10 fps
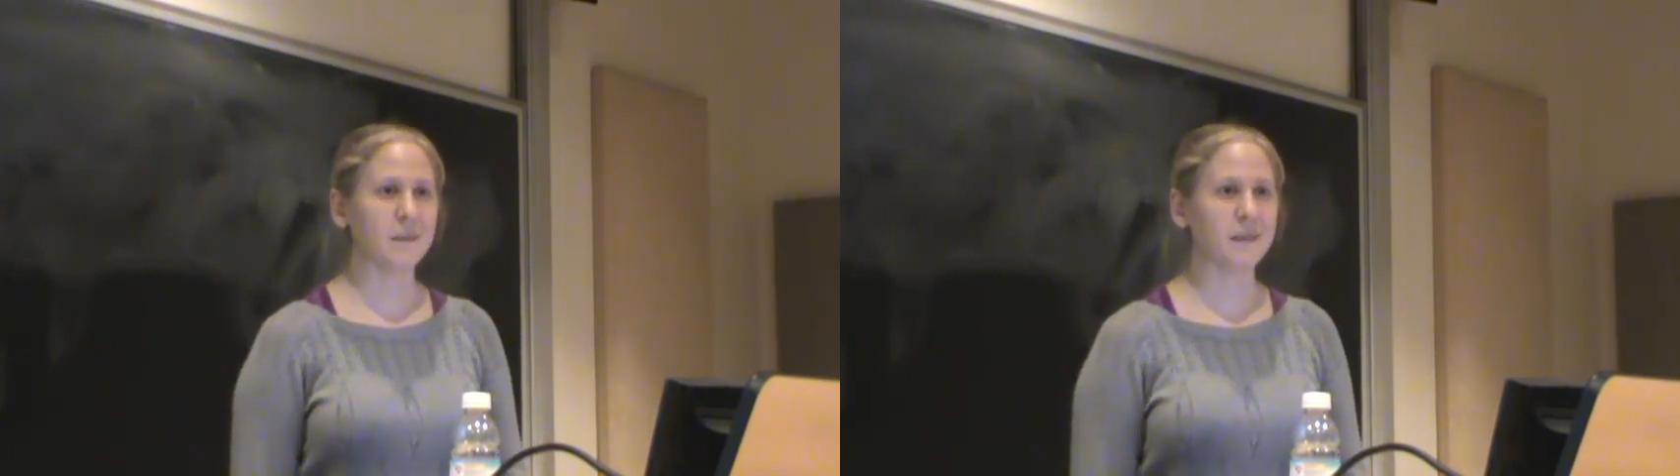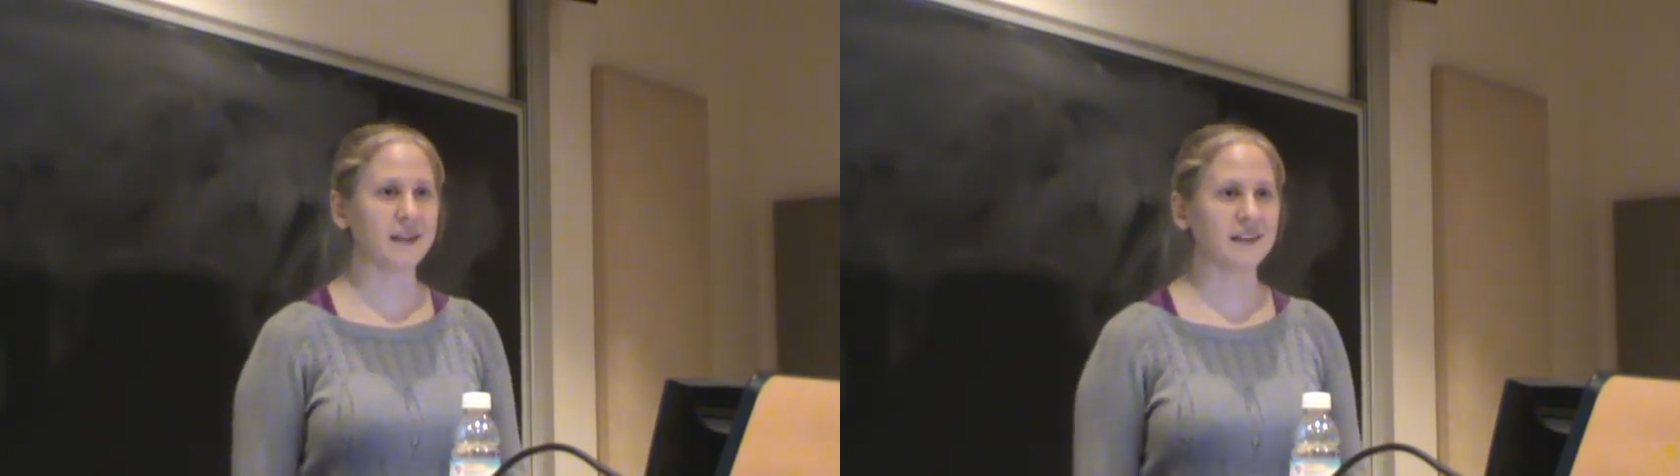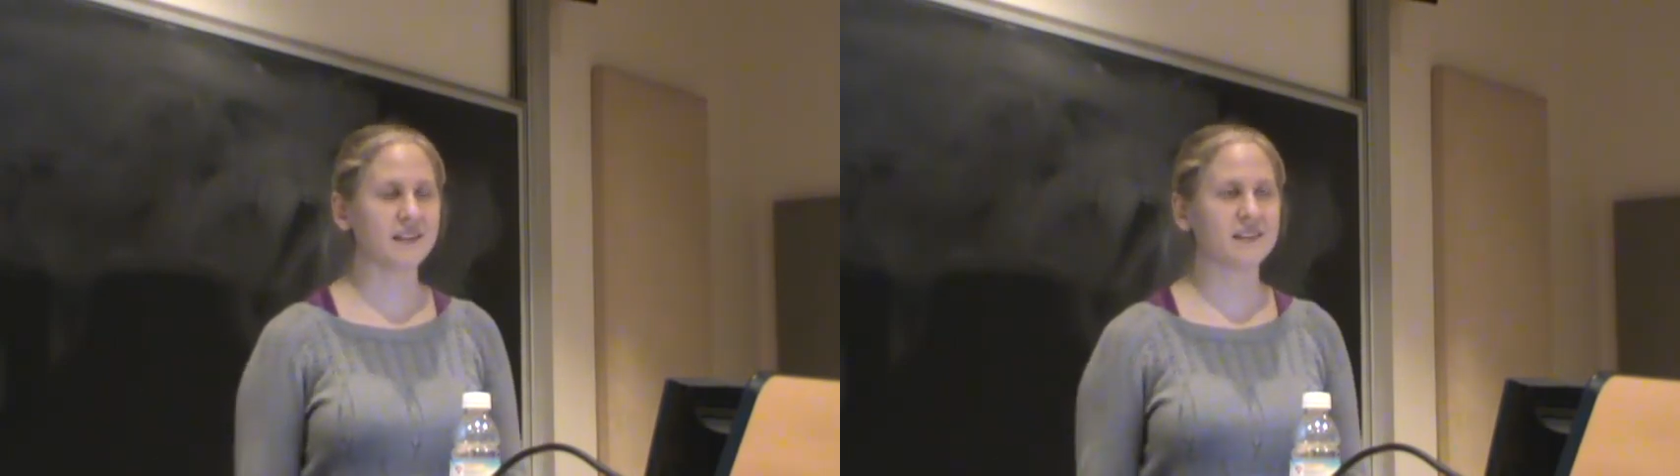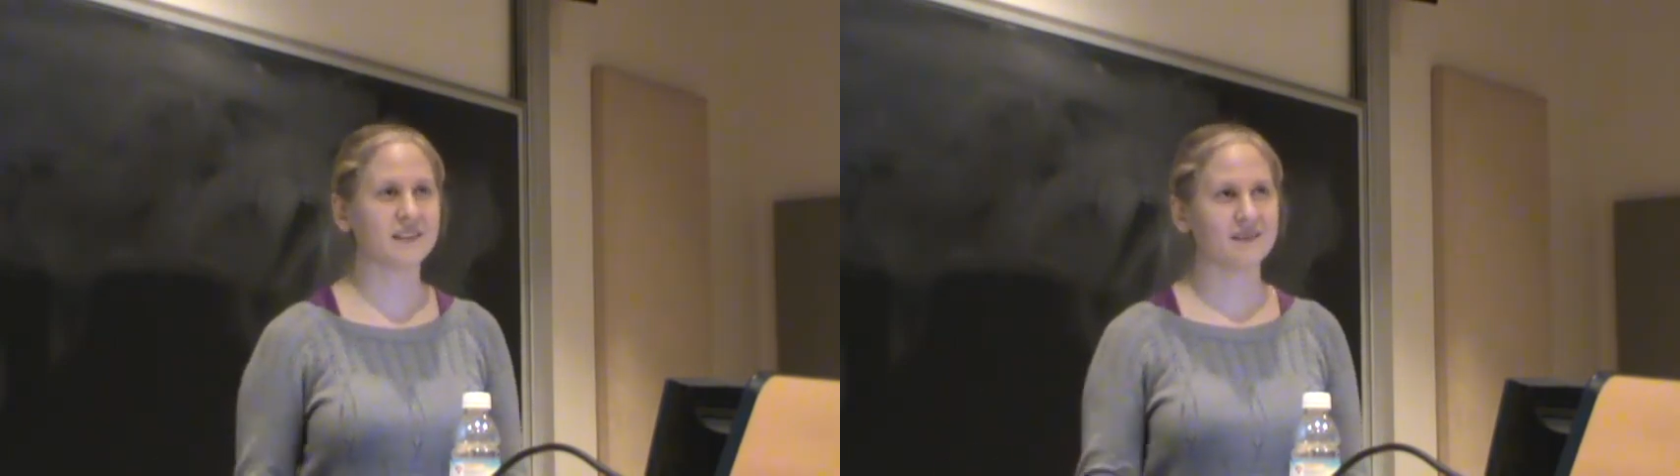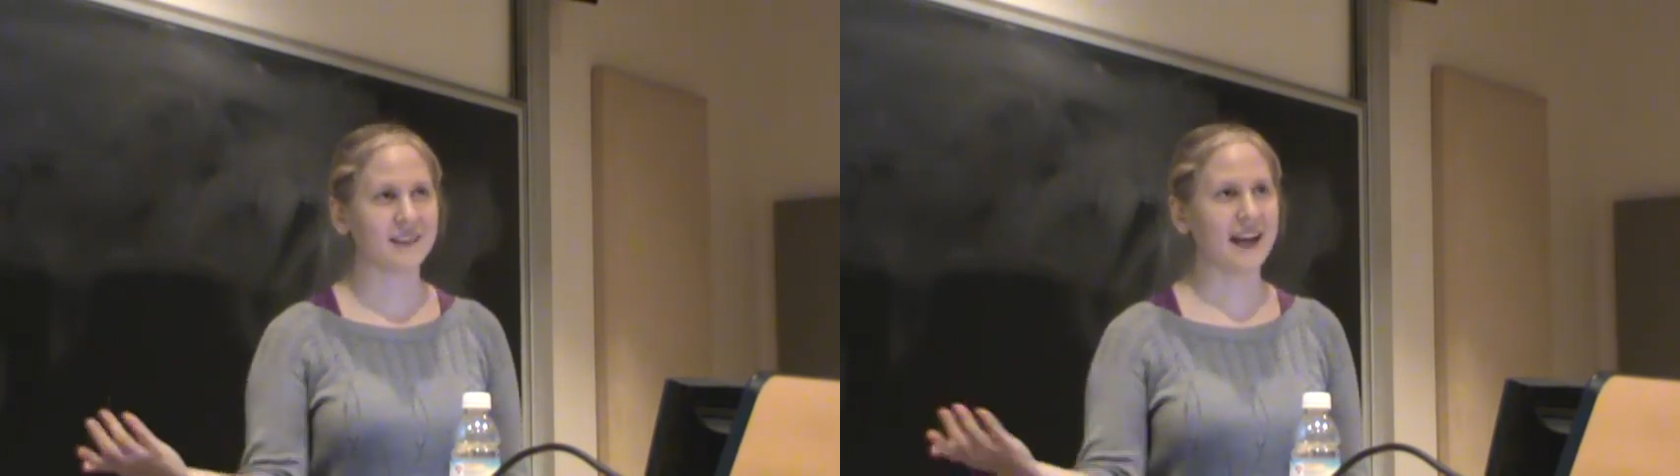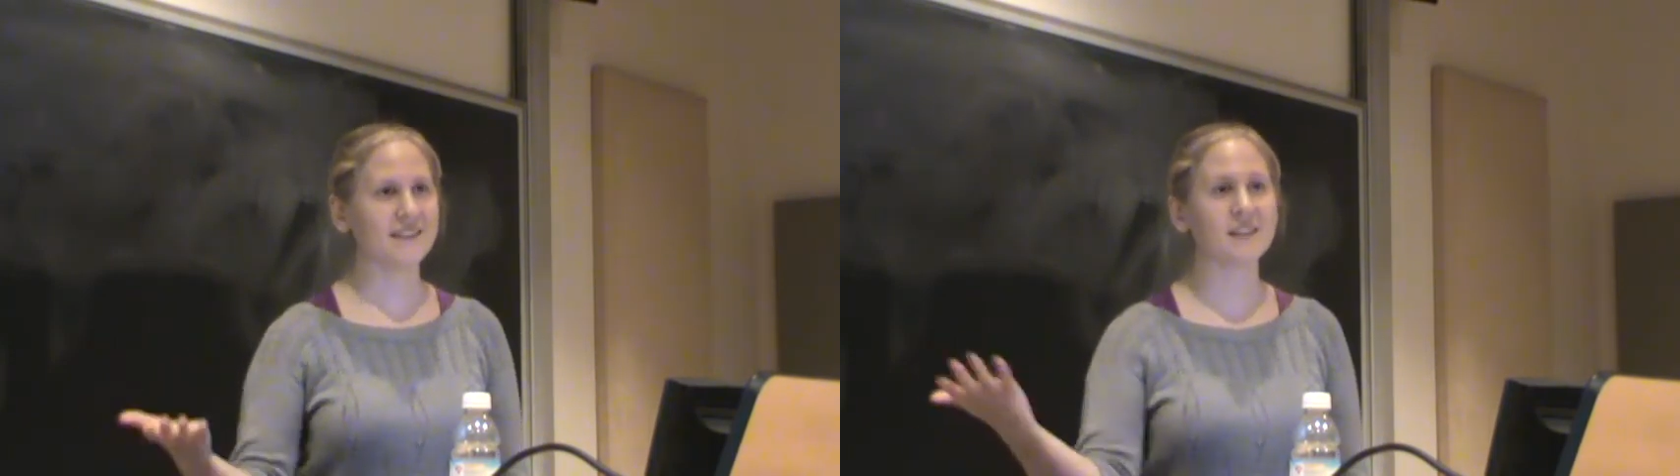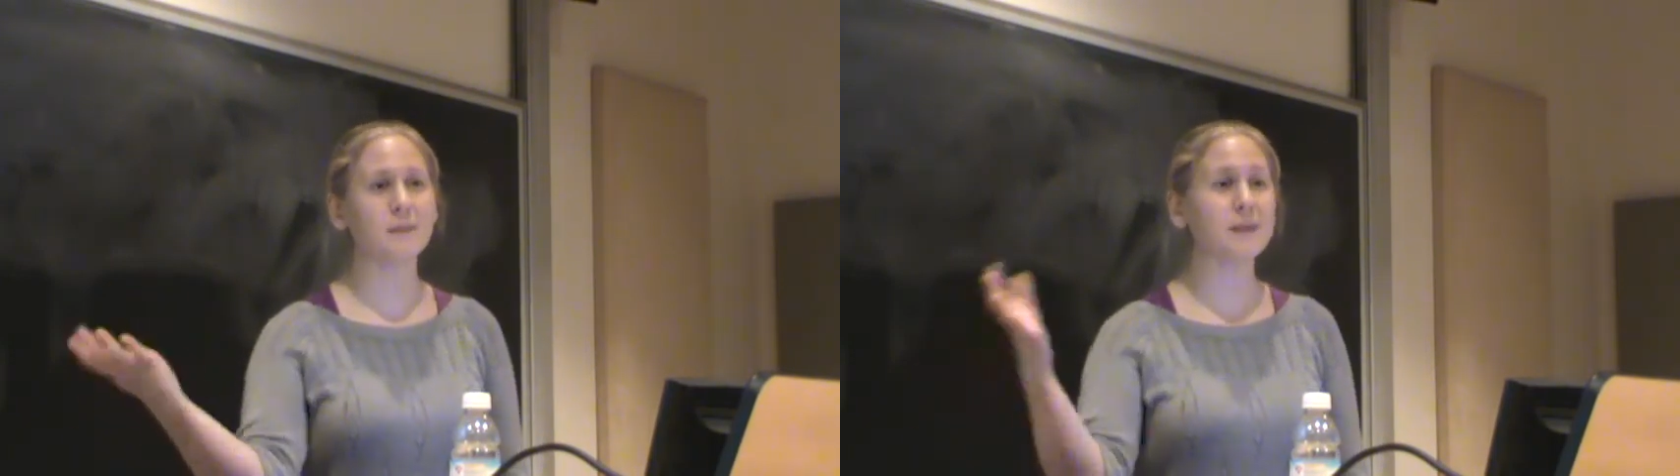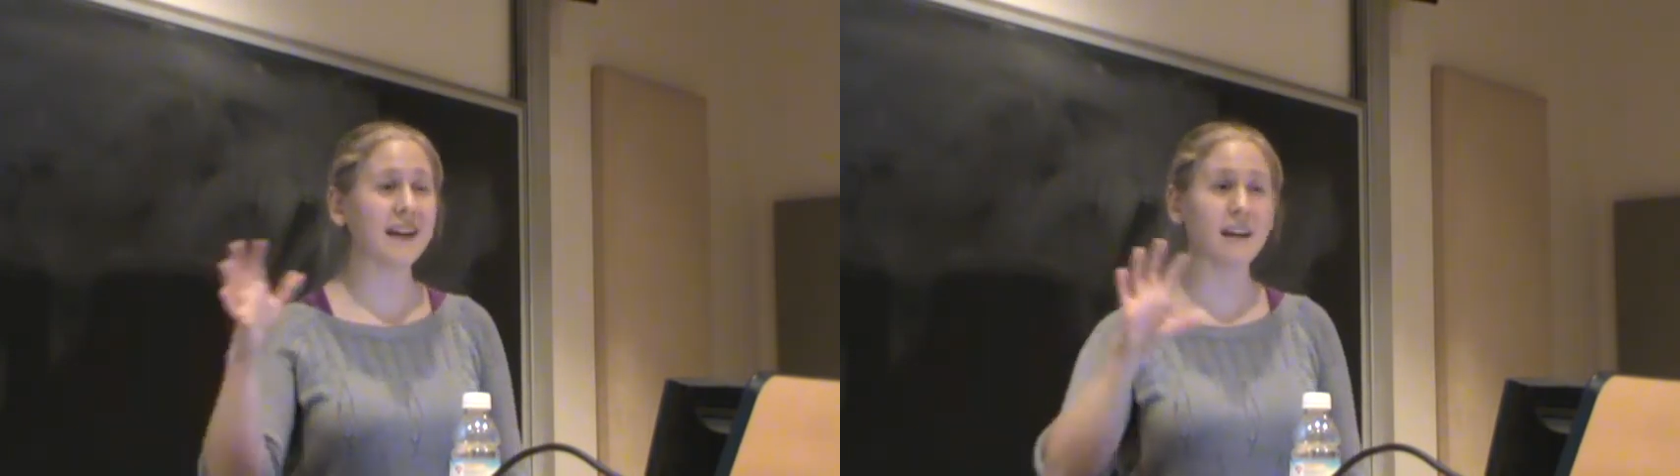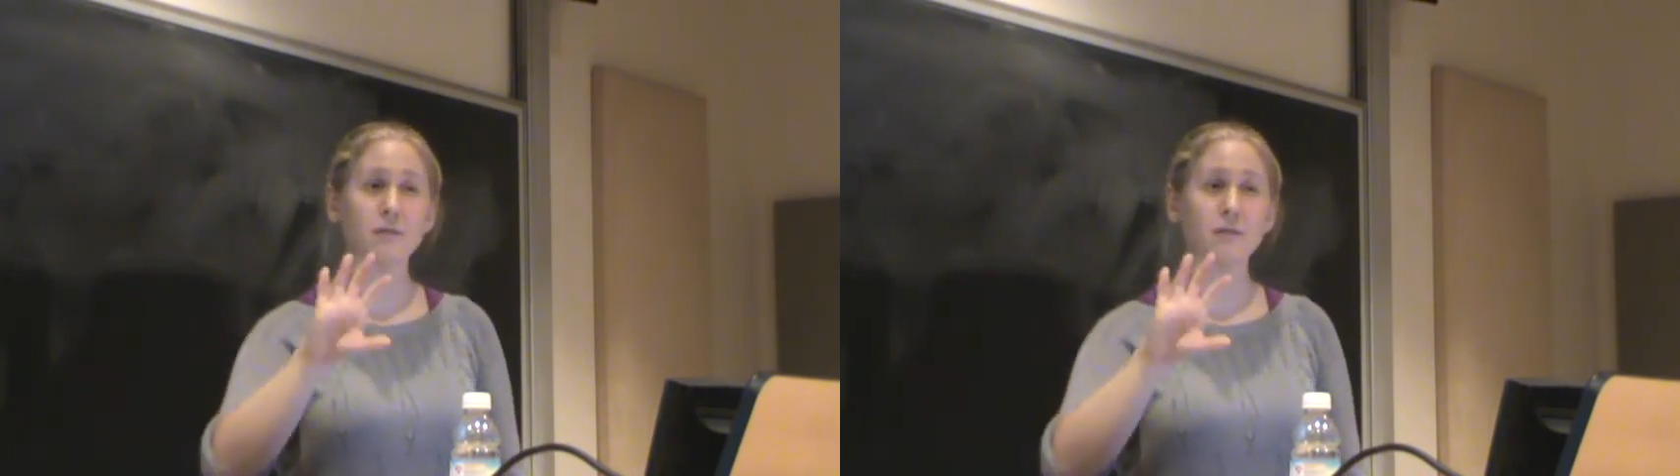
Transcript: but it's, yeah, it's going to be kind